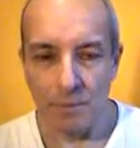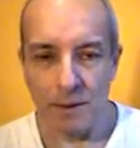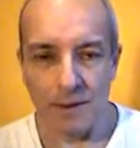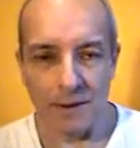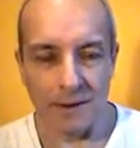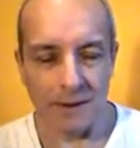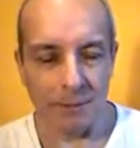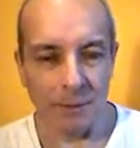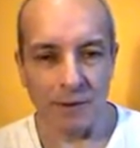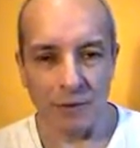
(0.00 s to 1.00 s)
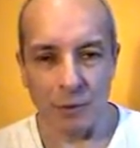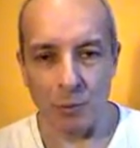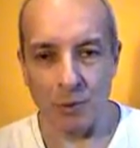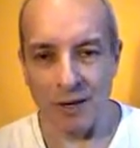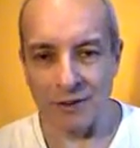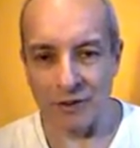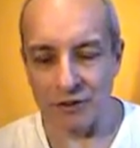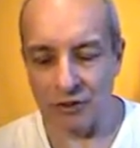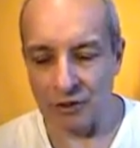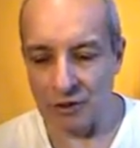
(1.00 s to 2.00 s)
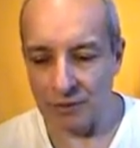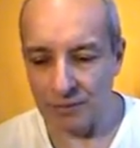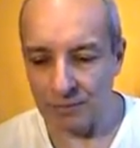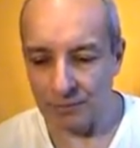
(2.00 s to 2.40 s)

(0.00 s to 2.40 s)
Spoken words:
being a spiritual practitioner,